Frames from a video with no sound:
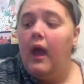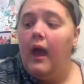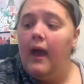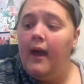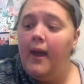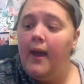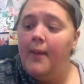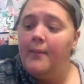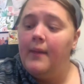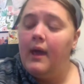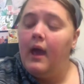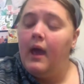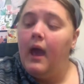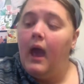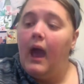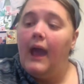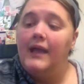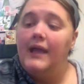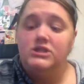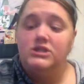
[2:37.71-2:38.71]

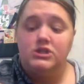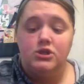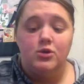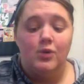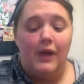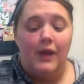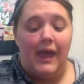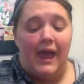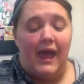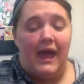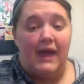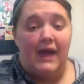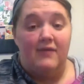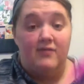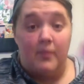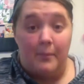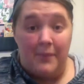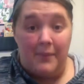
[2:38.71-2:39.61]
I do have